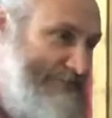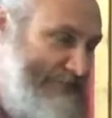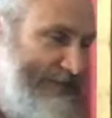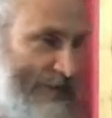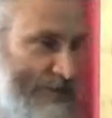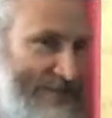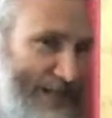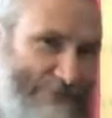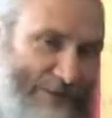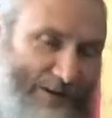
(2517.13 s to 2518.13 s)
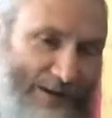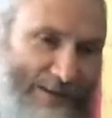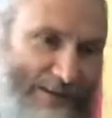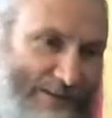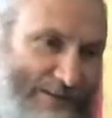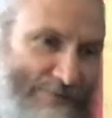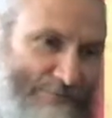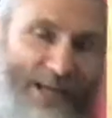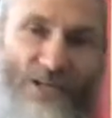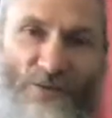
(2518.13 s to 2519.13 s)
flour safe area, the
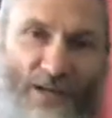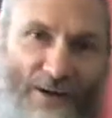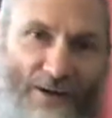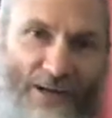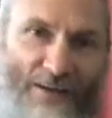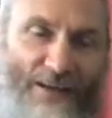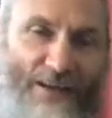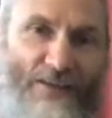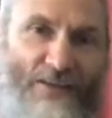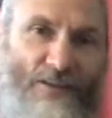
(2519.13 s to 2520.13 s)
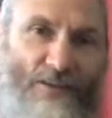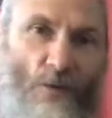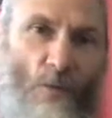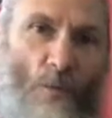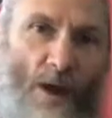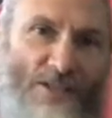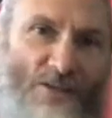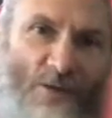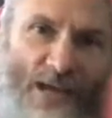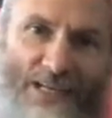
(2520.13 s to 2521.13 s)
pantry area, the west
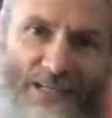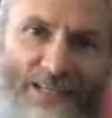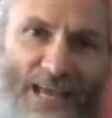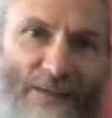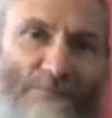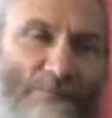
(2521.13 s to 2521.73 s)
wind came,